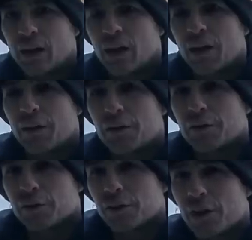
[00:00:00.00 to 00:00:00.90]
Another
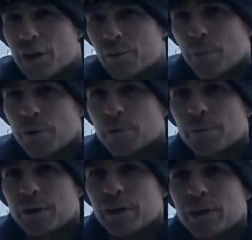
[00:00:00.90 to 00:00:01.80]
near
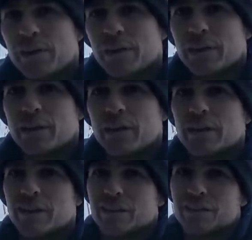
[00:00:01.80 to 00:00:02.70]
permanent thing
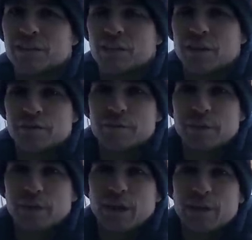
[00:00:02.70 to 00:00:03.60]
is
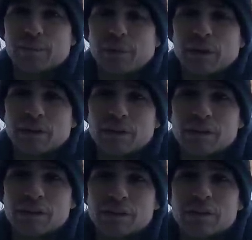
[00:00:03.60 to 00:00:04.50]
government and
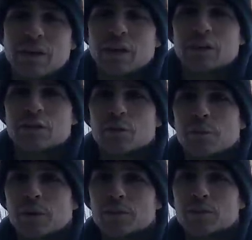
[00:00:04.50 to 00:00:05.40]
bylaws. So
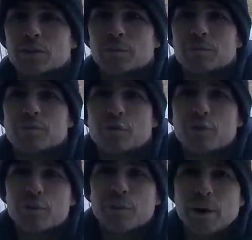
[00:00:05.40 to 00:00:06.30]
make sure before
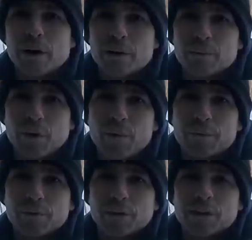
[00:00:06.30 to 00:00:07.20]
you buy a
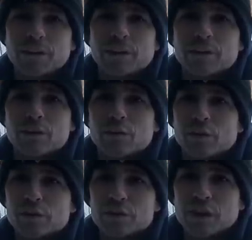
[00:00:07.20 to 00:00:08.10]
property that you
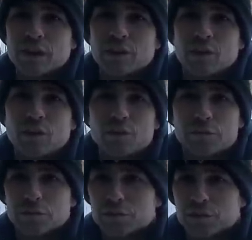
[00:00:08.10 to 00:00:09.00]
understand all the
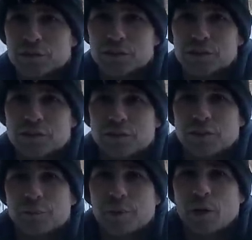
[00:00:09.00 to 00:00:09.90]
restrictions that are going
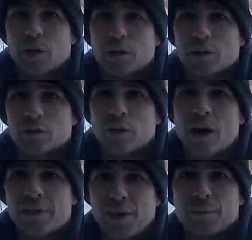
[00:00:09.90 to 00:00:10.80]
to be on you
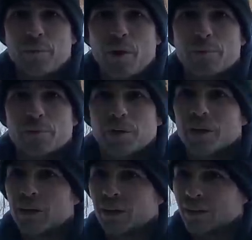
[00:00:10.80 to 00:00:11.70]
at that property.
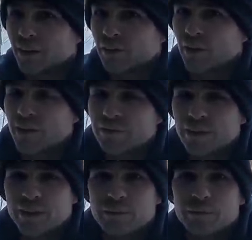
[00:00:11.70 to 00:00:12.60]
Can you have
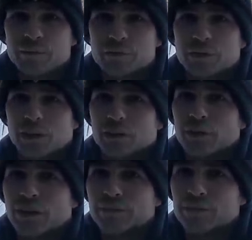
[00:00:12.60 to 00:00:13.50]
animals? Can you
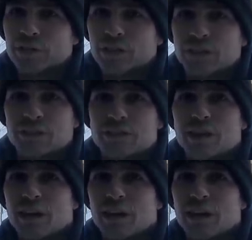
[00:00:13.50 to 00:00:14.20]
have chickens?